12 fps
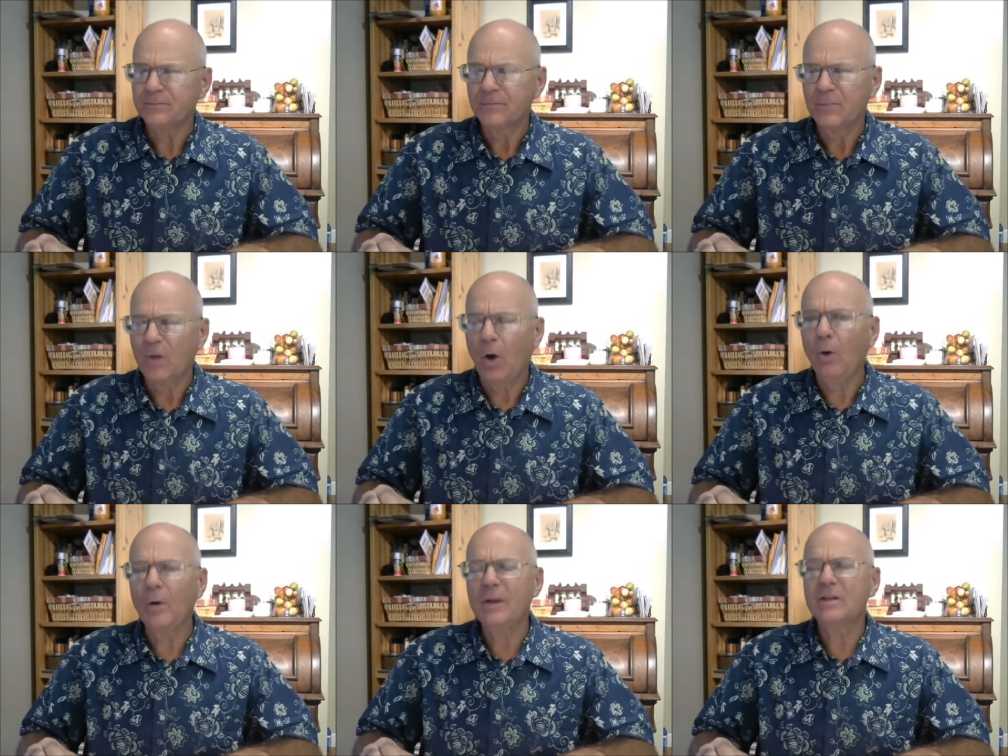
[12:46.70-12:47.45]
The
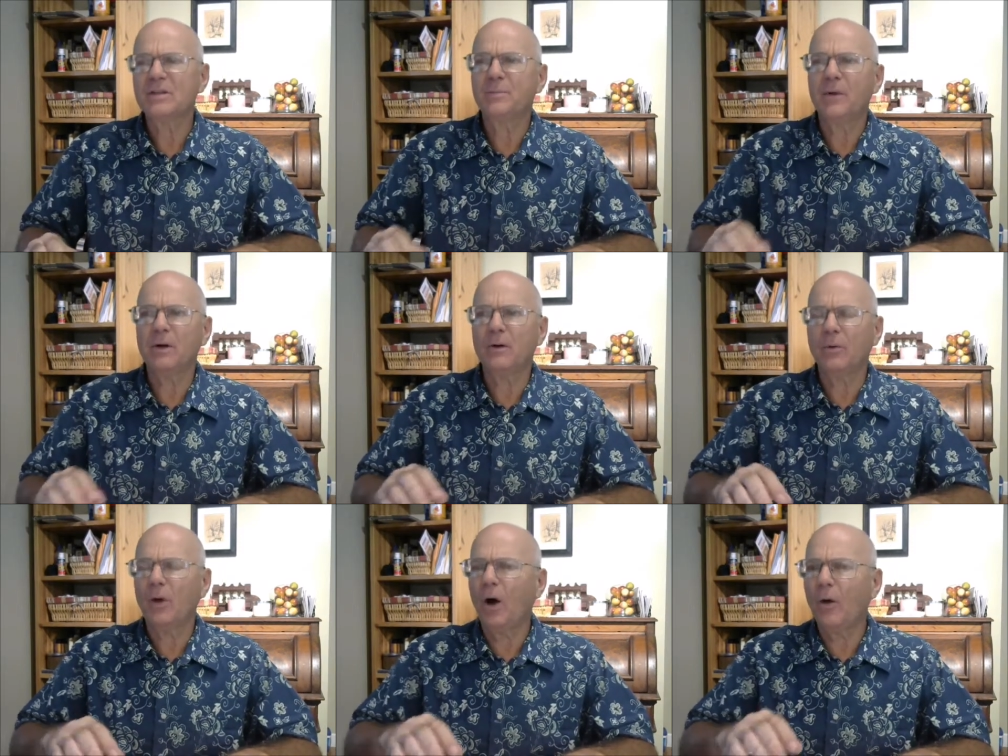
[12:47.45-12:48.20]
Holy Spirit
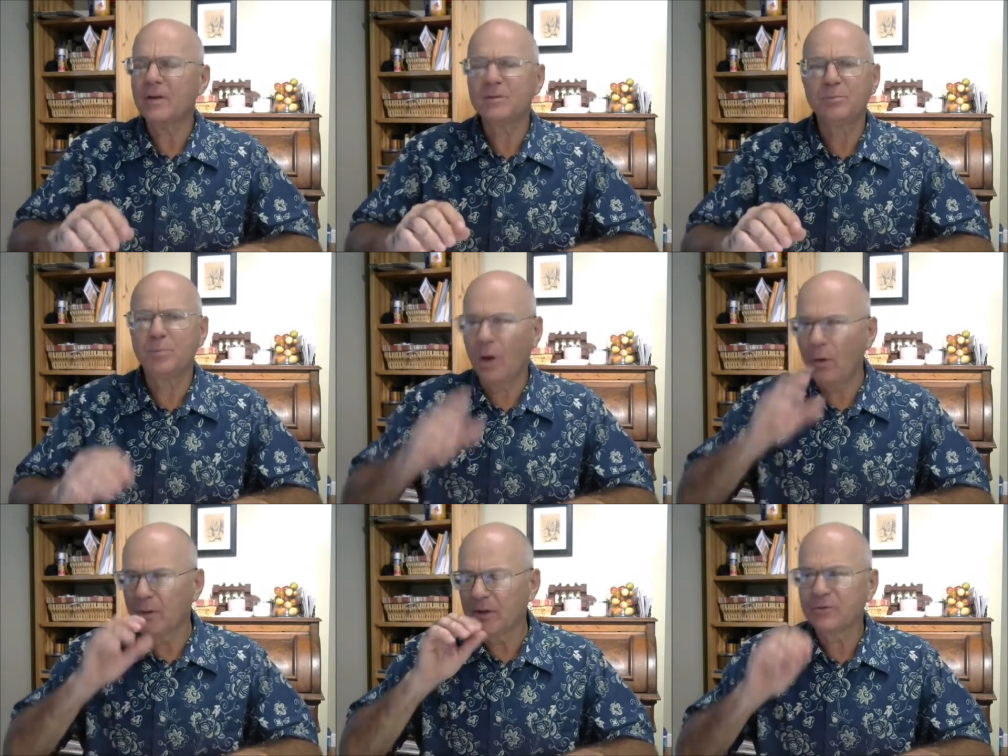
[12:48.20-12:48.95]
will always
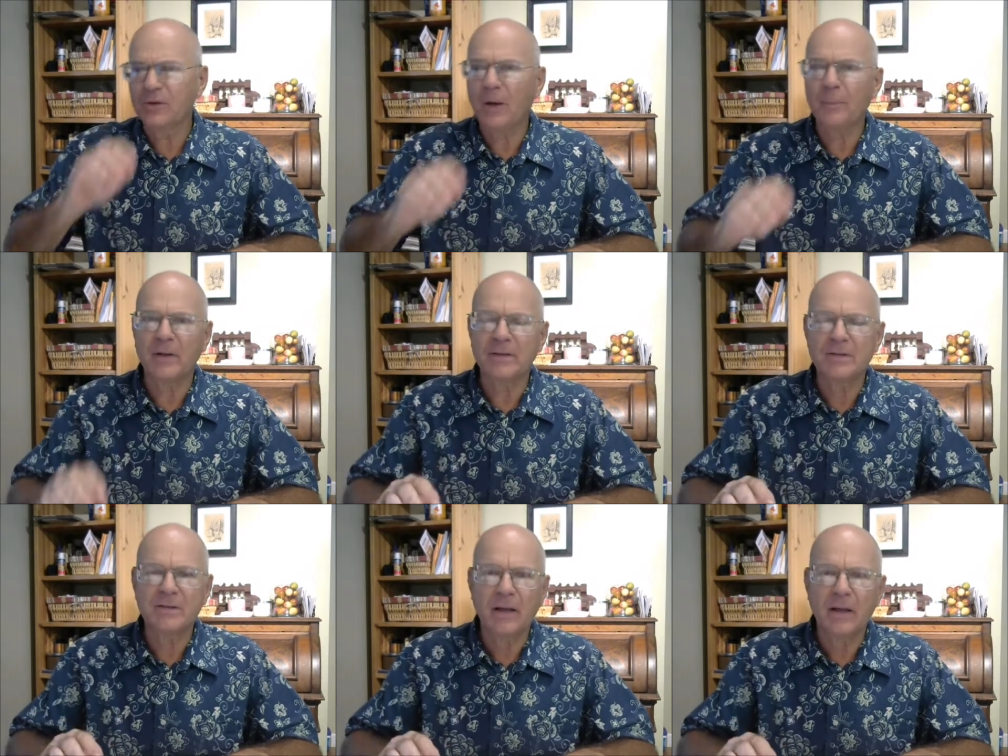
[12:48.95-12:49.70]
blow the trumpet
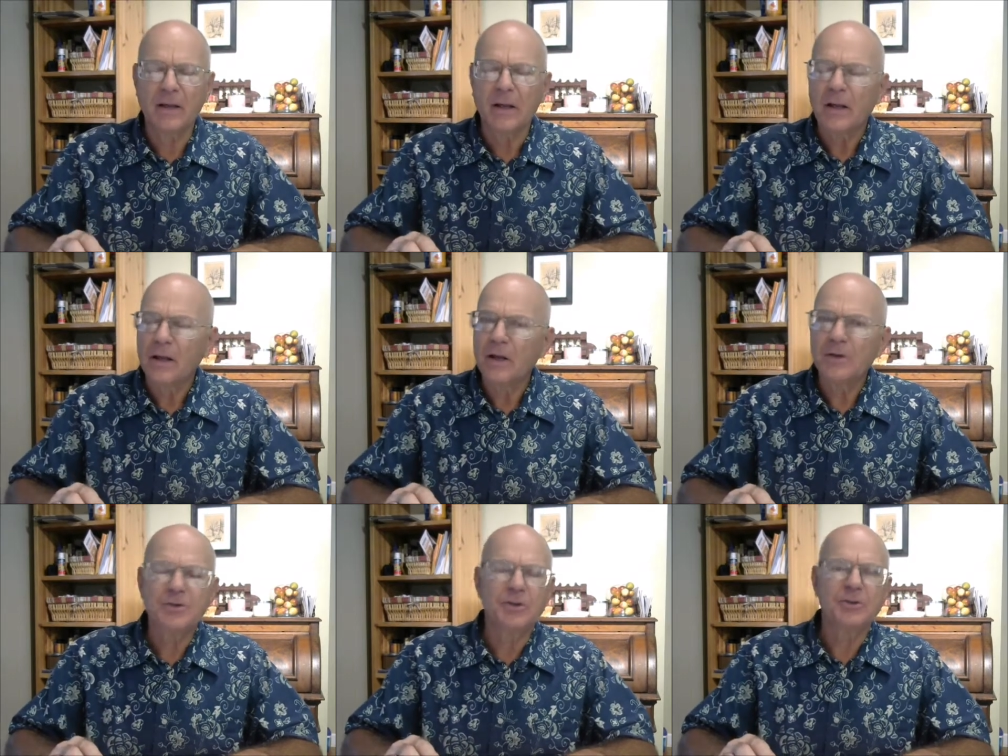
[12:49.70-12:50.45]
and say,
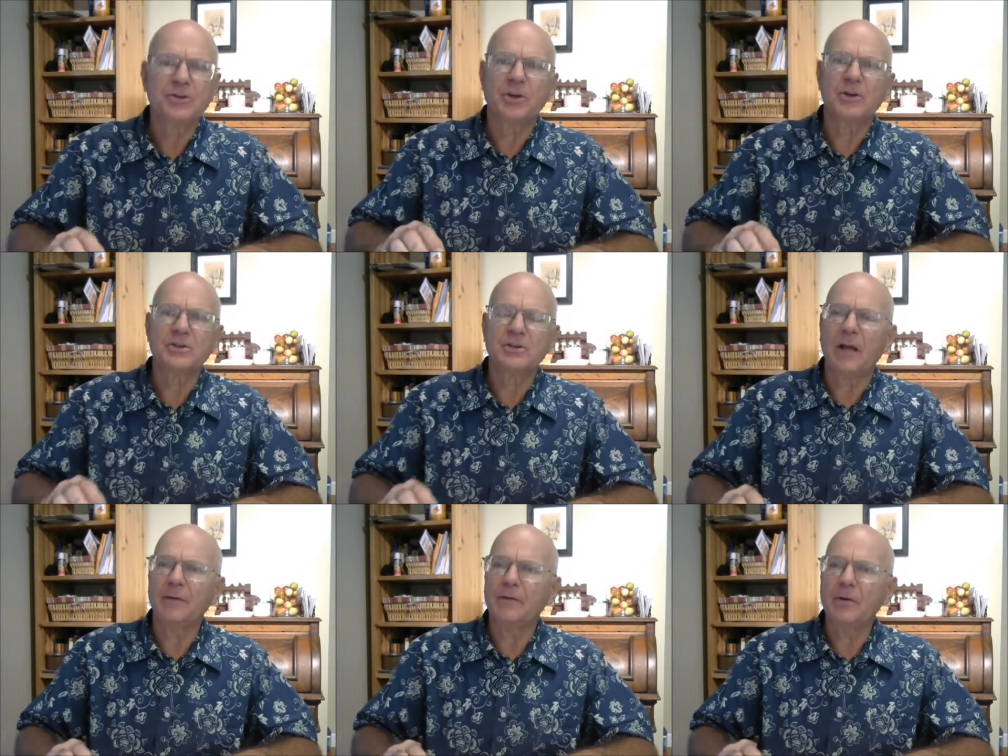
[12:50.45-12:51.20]
Here's your church
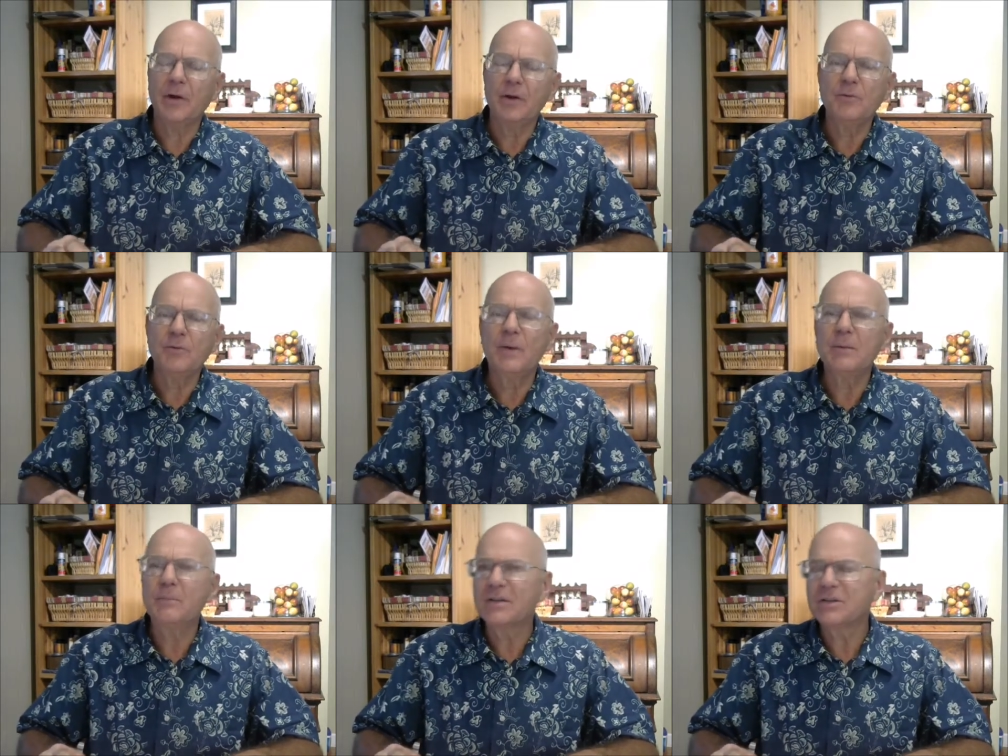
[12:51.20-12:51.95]
life. You, you've
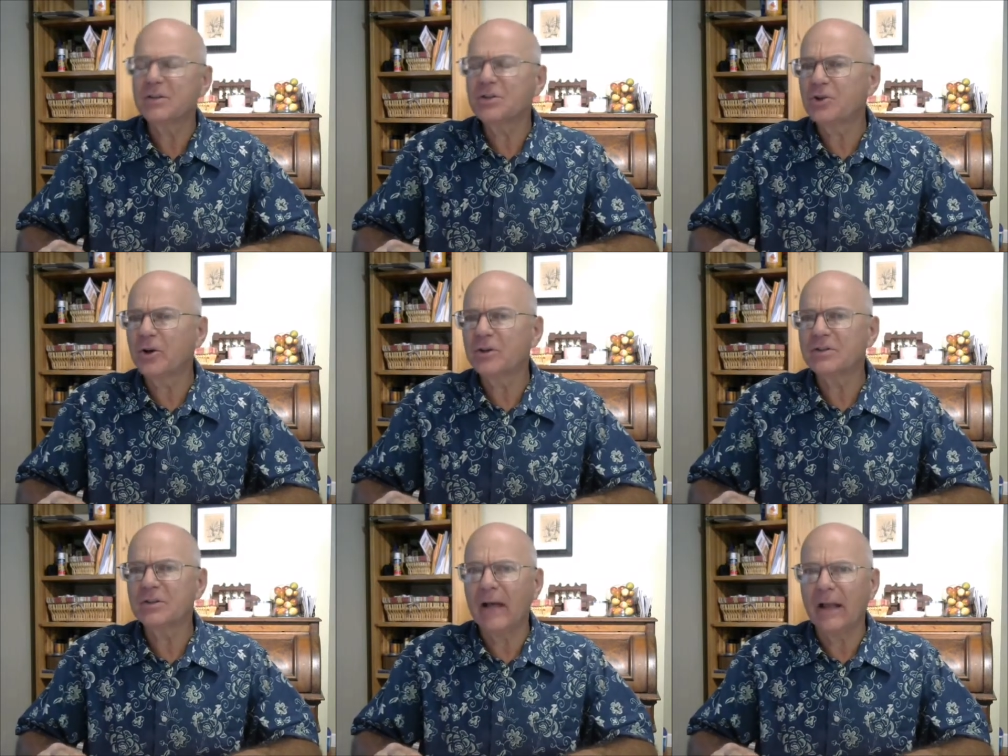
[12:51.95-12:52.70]
been missing
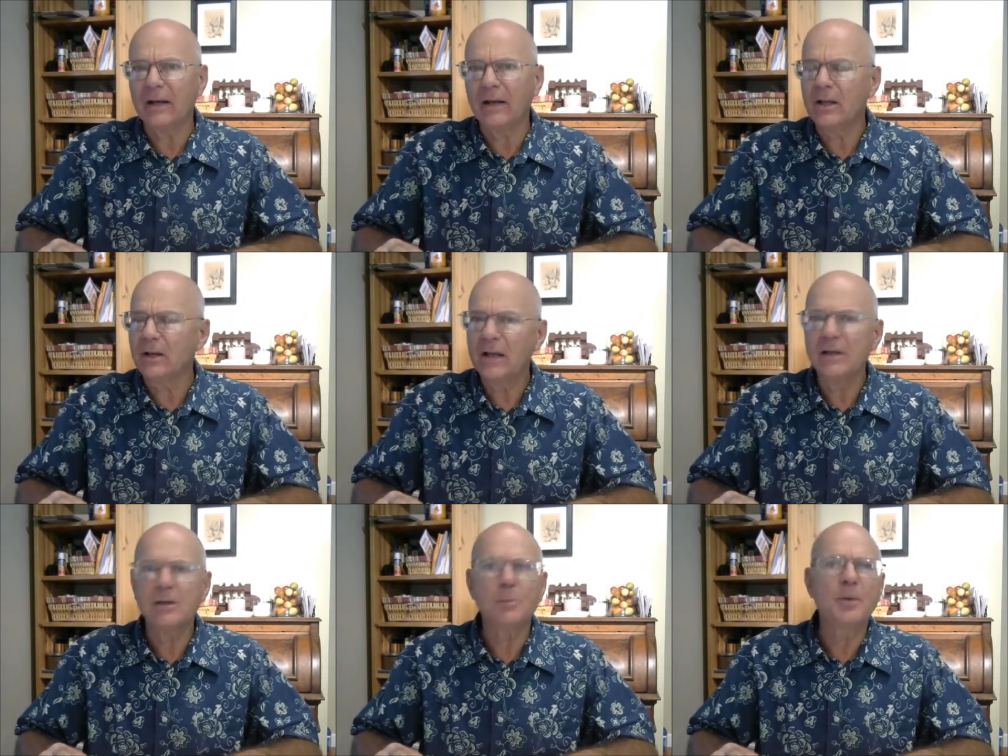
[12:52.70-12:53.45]
church lately. You
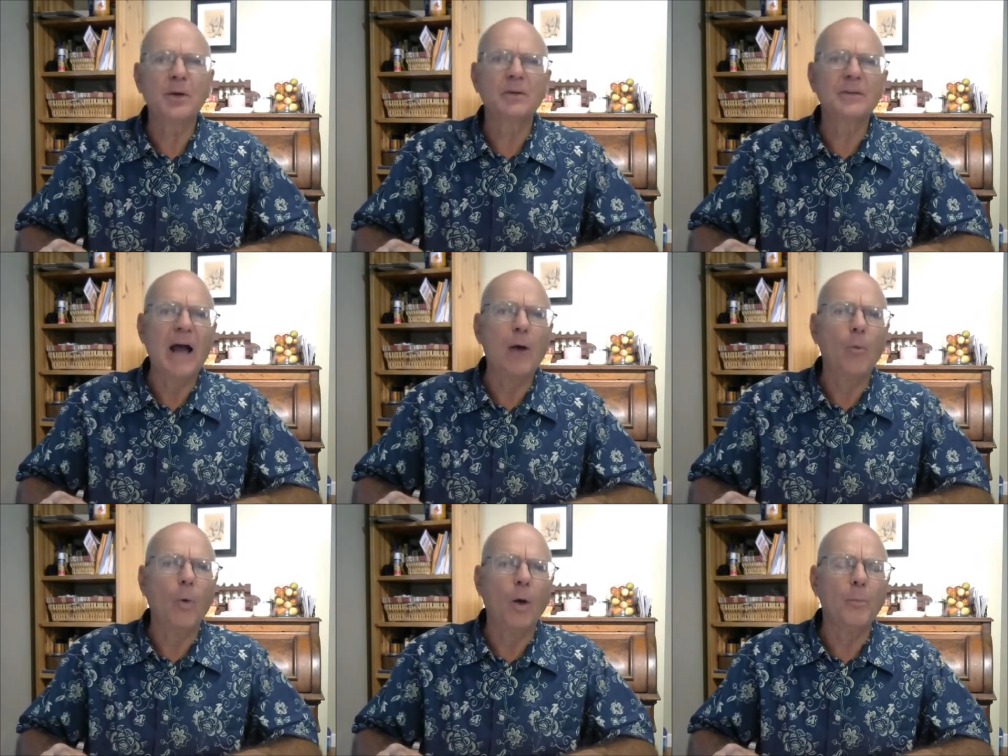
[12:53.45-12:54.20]
need to build
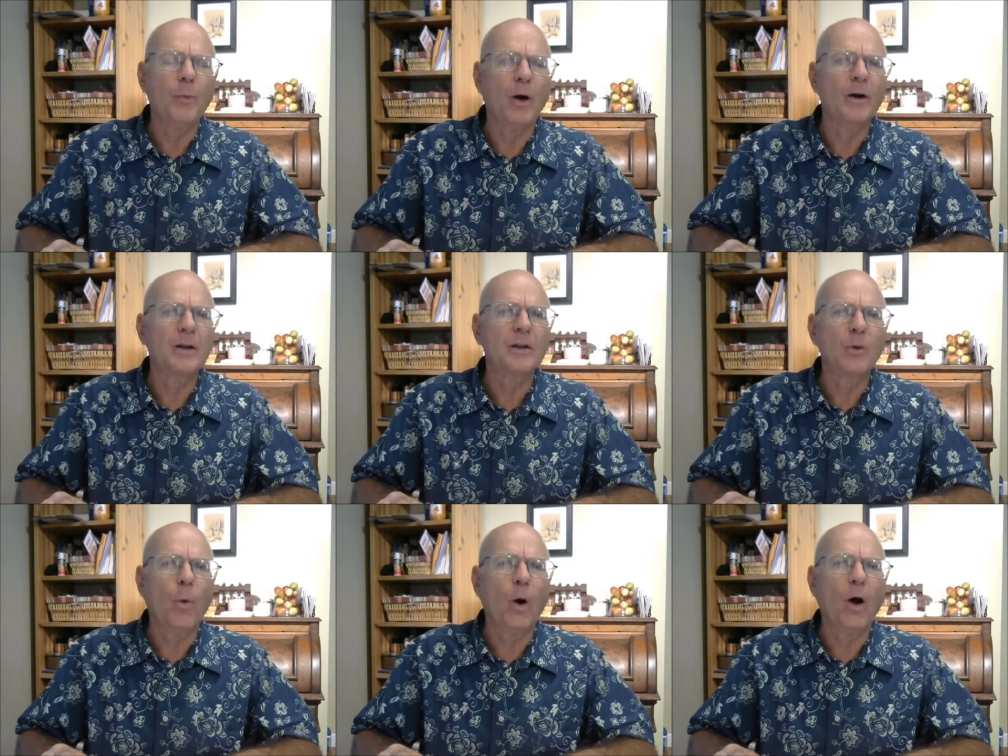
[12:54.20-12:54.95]
that wall, part of
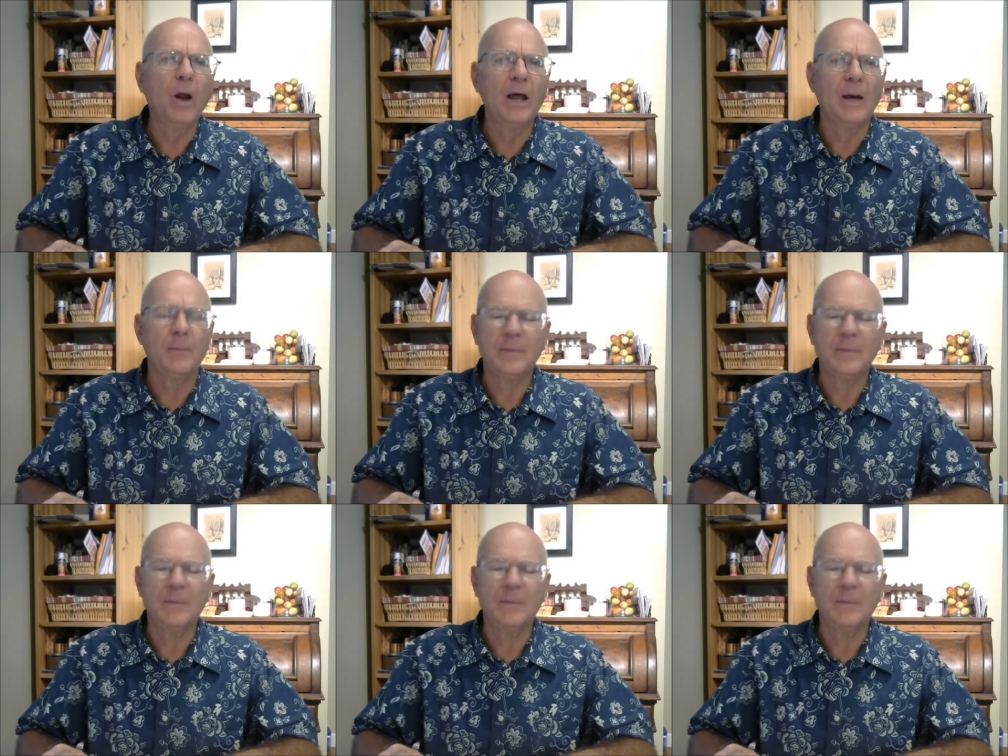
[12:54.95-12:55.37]
the wall up.